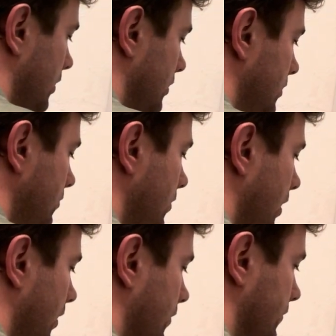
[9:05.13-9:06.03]
you
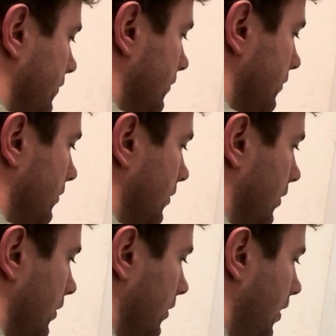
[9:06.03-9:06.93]
have
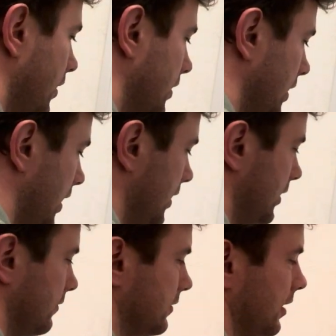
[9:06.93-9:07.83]
a lot of
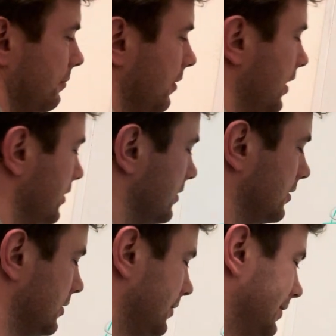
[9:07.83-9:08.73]
negatives that might
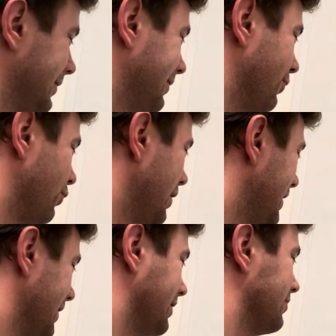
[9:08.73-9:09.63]

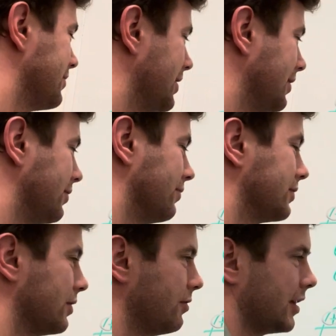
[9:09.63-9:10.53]
weaken your signal,
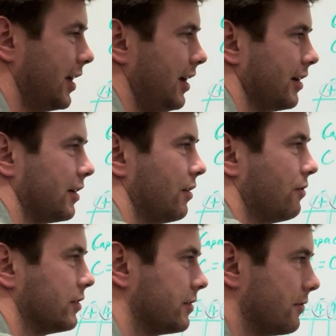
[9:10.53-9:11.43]
so it can't
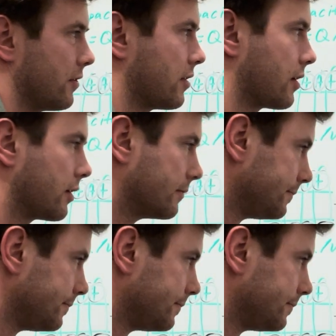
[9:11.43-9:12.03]
go as far.